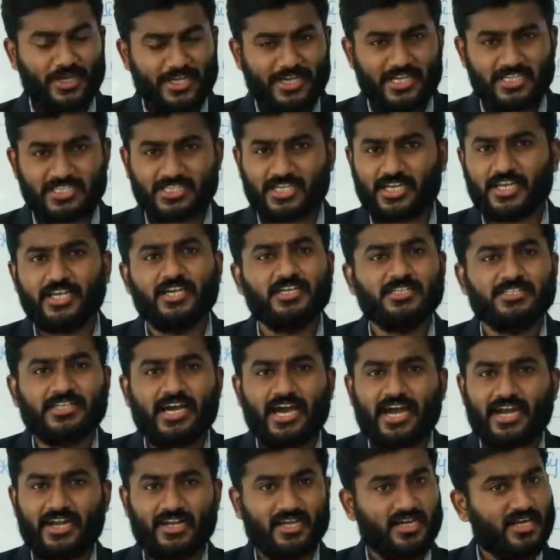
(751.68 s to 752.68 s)
it is clear
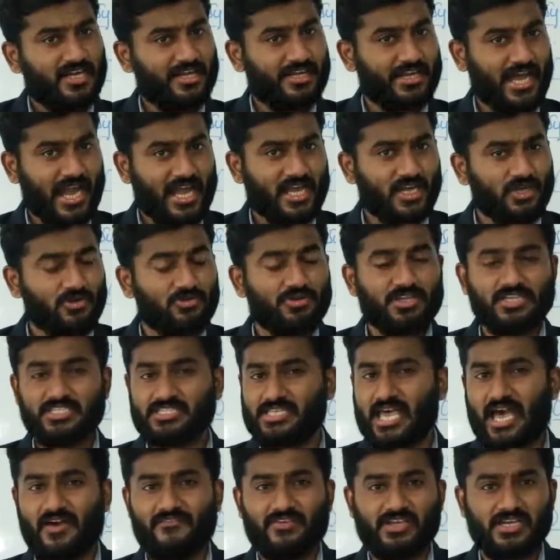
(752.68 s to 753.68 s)
that nylon is
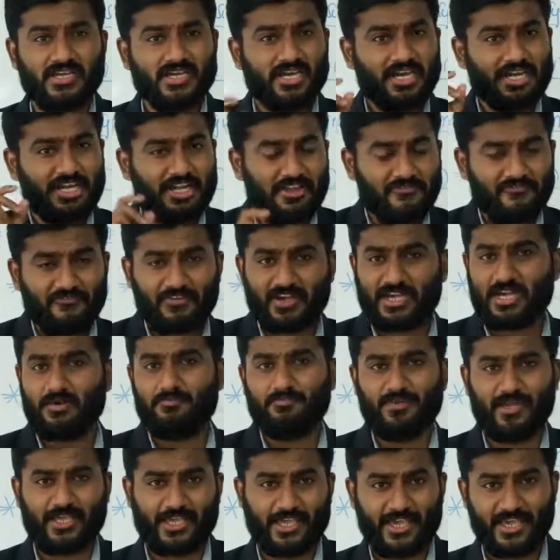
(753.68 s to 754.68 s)
having different
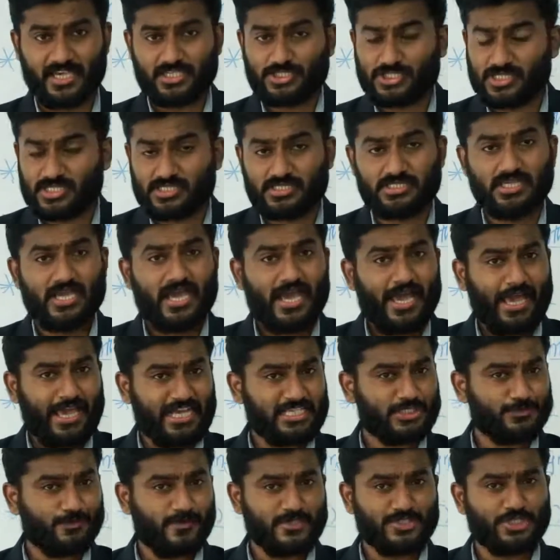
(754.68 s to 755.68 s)
applications,
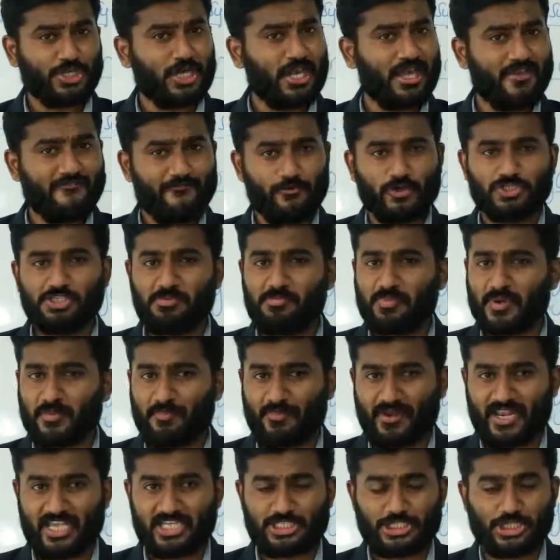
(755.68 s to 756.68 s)
especially for the
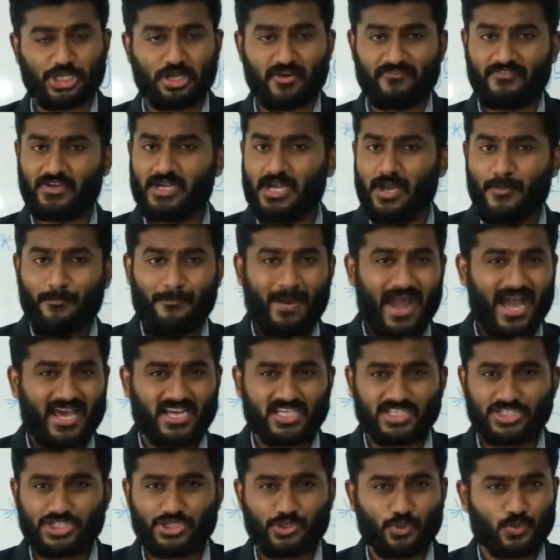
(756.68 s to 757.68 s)
preparation of
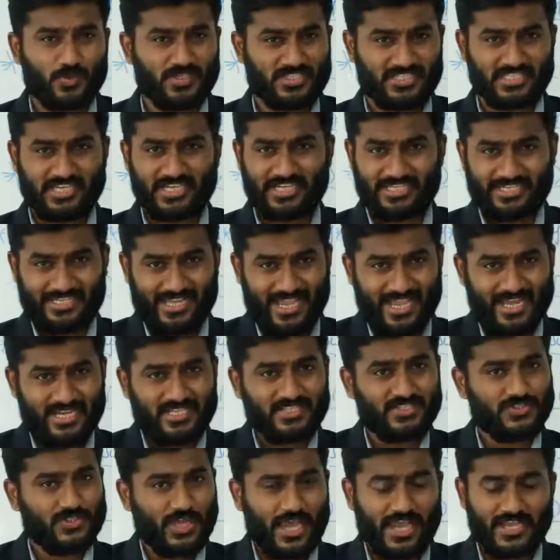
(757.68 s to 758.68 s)
parachutes,
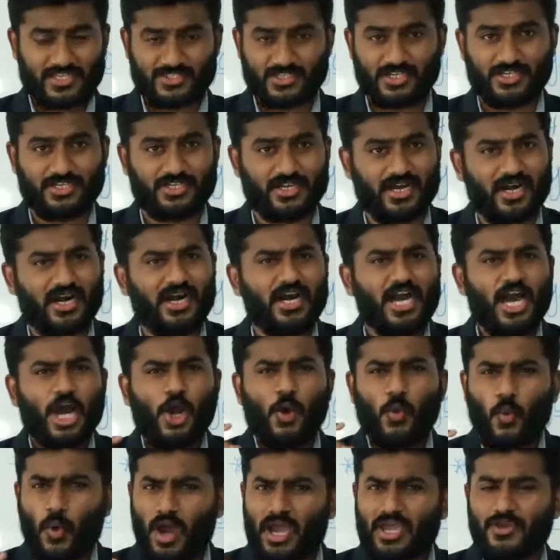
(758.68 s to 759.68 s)
tents, etc.
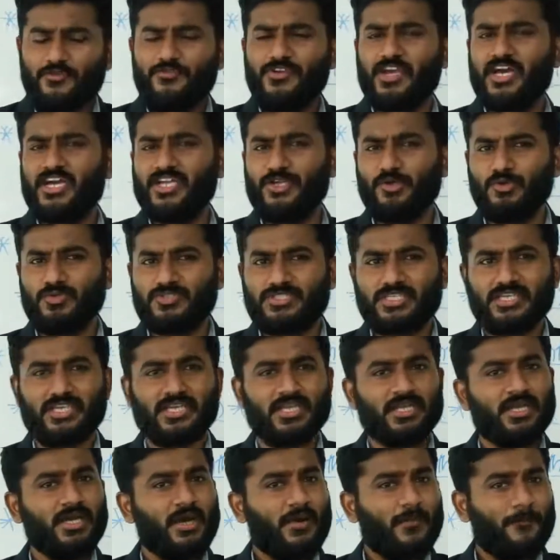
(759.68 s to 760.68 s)
Why we are
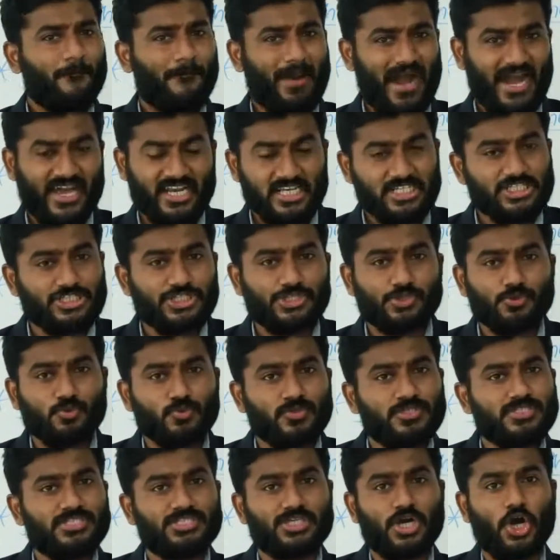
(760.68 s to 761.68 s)
using
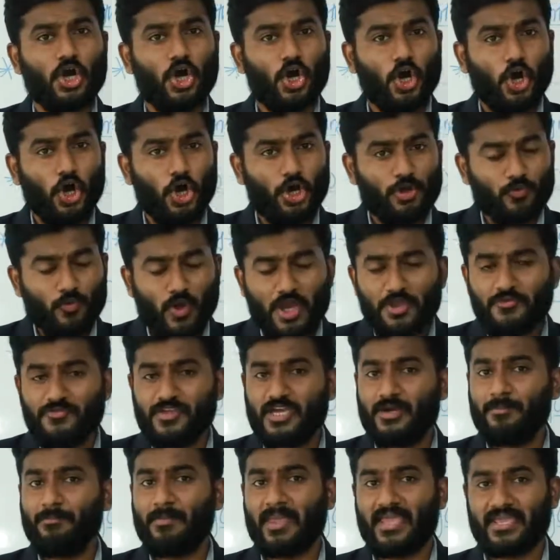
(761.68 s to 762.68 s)
parachutes, or why we
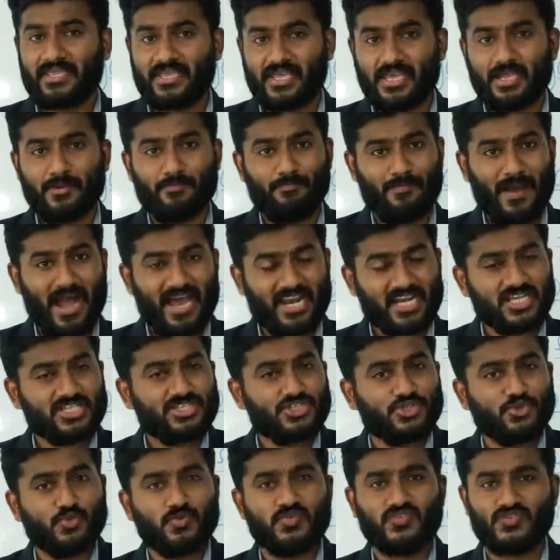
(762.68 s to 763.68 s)
are making
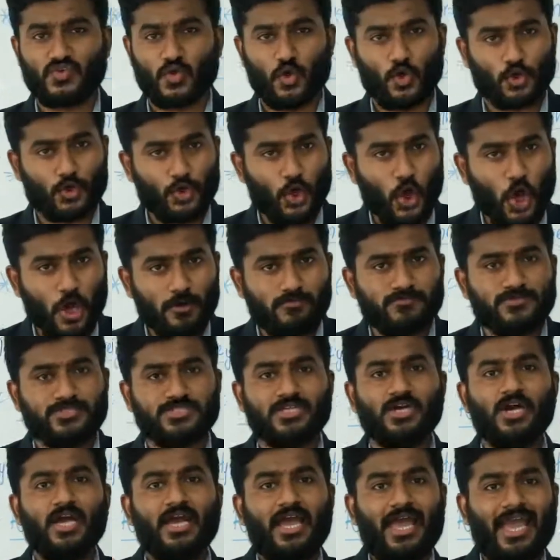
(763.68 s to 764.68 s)
parachutes, robes,
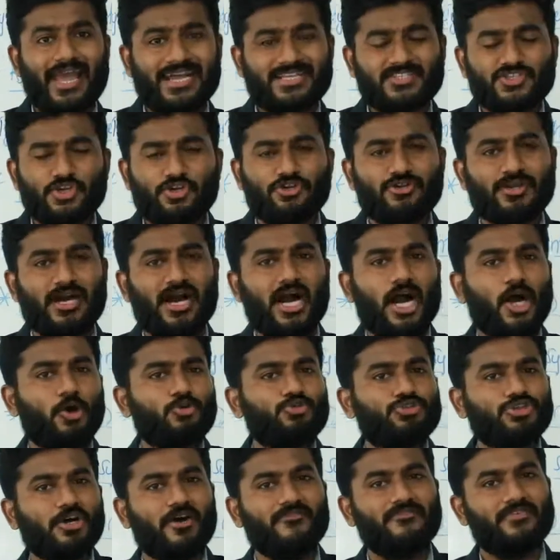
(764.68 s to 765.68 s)
etc.
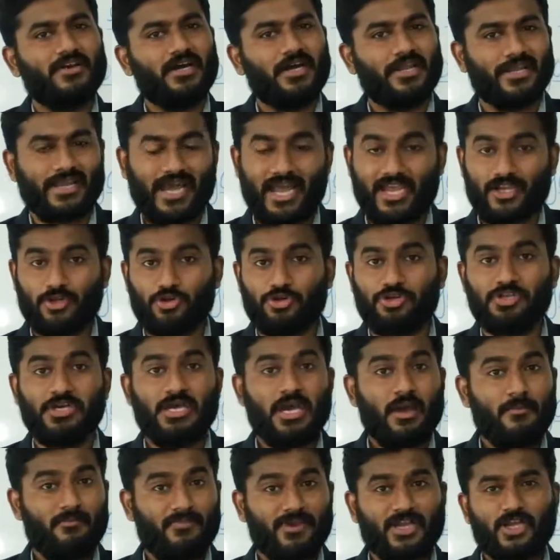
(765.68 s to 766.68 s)
out of nylon?
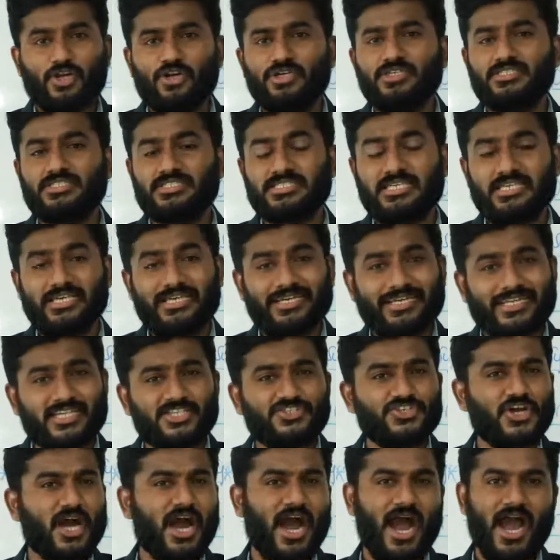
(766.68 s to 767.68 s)
Because it
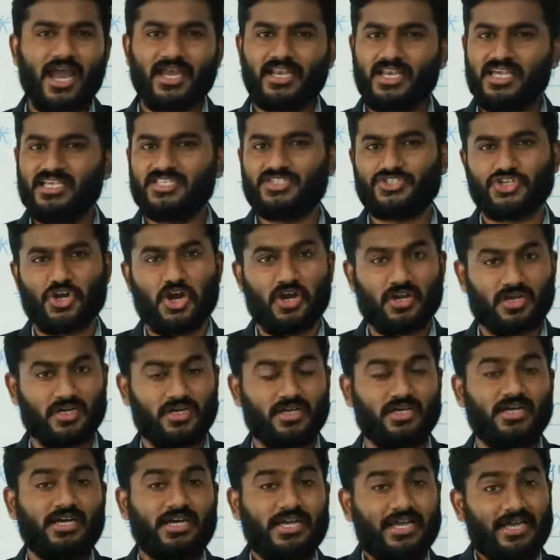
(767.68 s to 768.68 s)
is highly
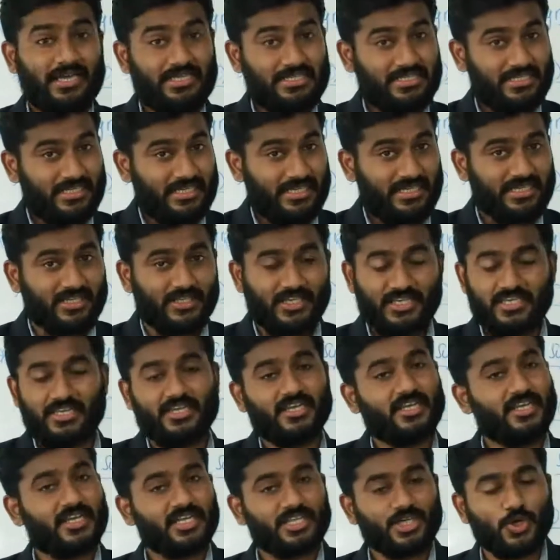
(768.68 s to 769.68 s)
stronger. In
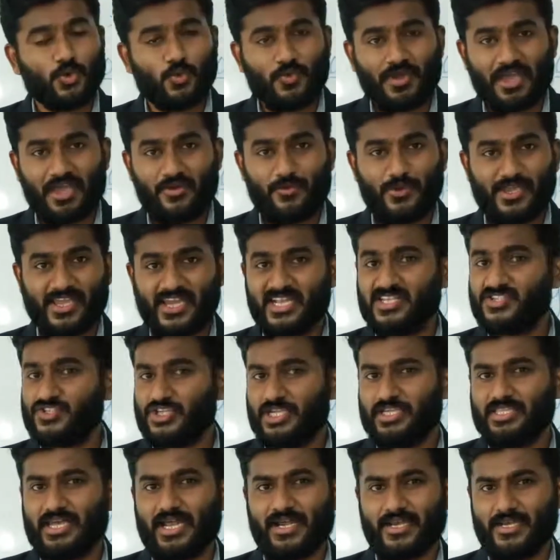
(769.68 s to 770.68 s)
another way, we can
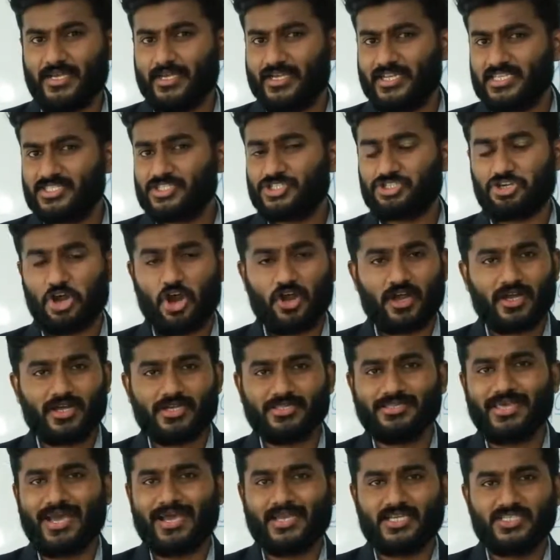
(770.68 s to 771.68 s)
say that it is stronger
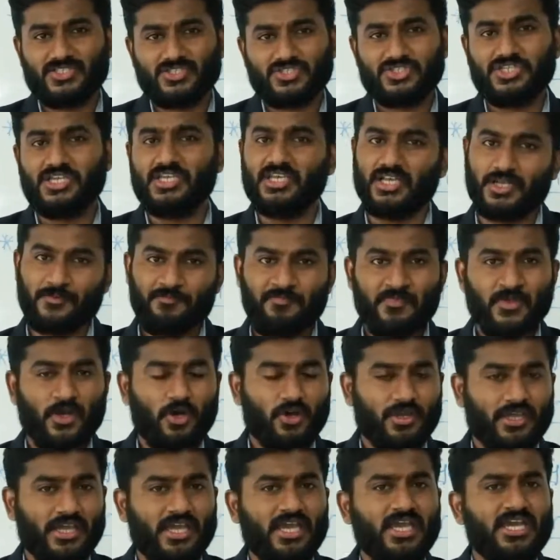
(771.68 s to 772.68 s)
than steel.
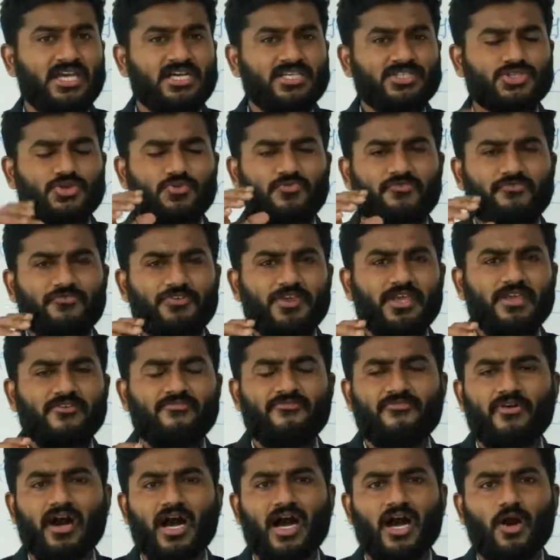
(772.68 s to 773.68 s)
Okay, so we
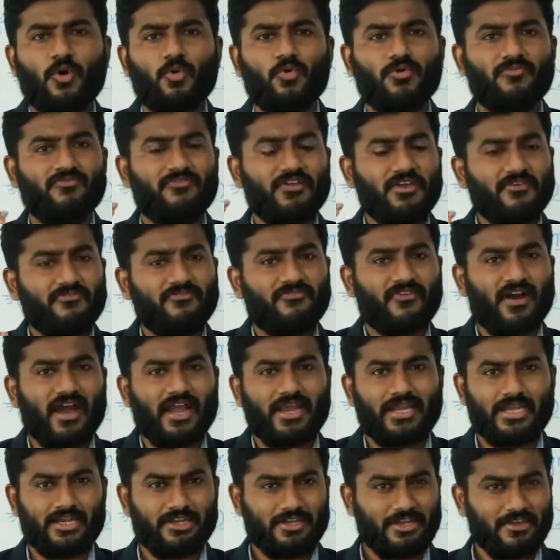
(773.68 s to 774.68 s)

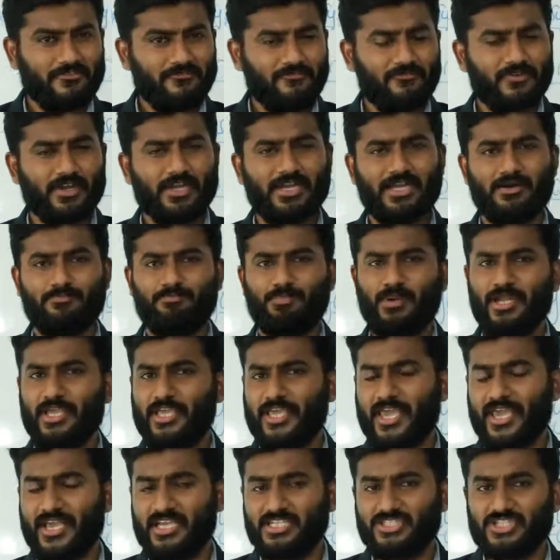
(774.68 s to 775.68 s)
find different
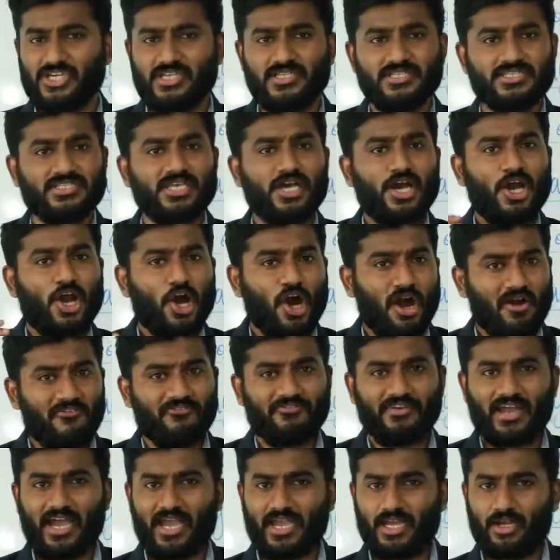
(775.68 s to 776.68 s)
applications of
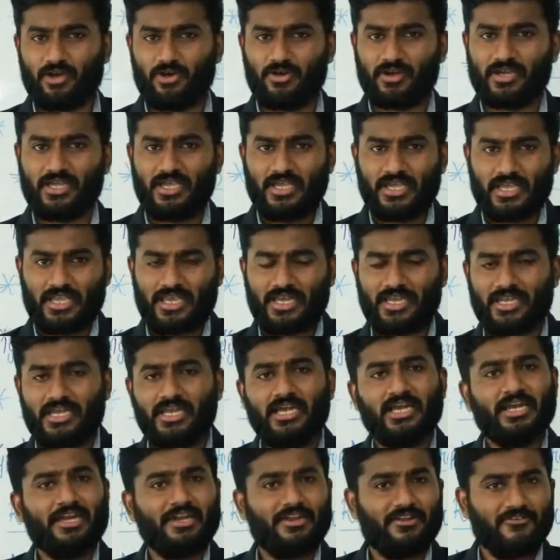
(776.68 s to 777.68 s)
nylon
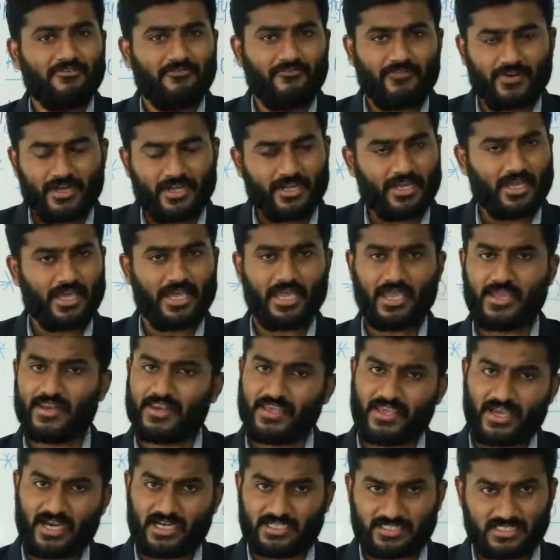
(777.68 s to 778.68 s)
in different
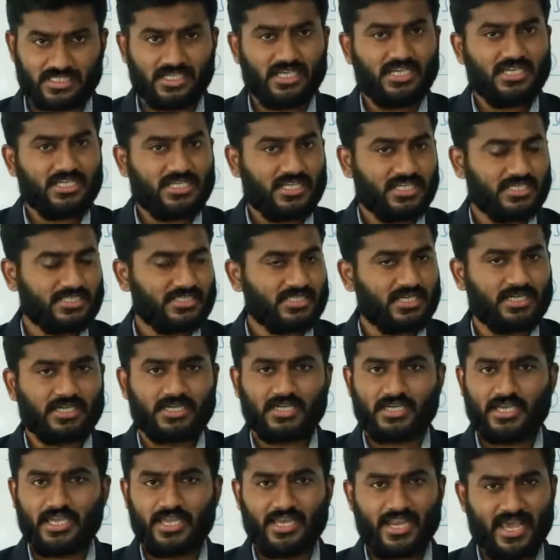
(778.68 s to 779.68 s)
areas.
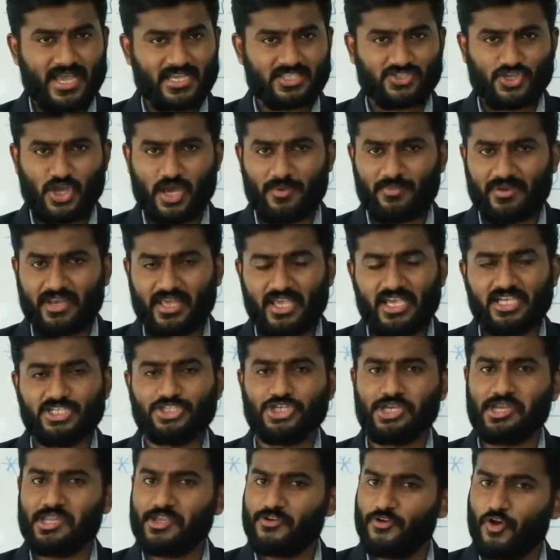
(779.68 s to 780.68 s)
Listen, in
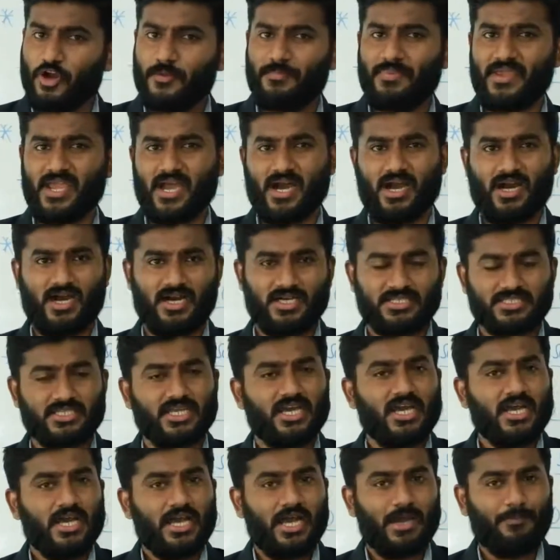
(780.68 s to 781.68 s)
examination you will be asked
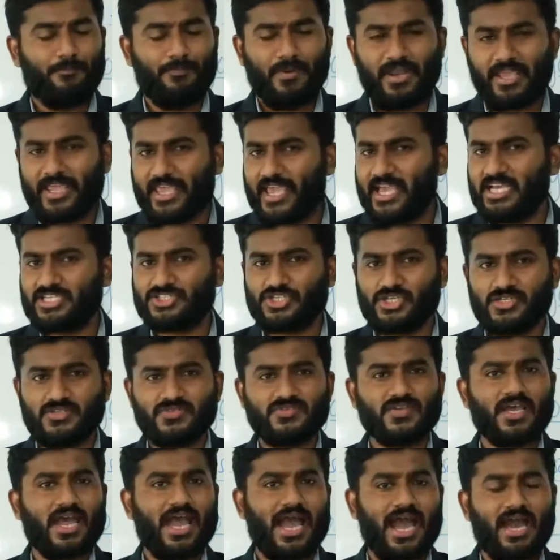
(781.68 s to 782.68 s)

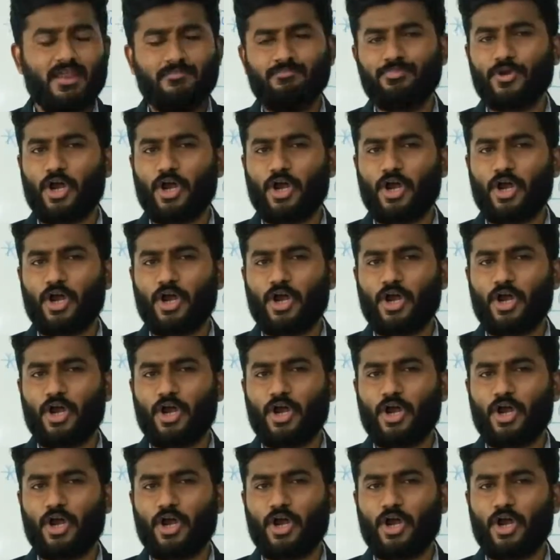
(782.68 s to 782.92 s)
applications and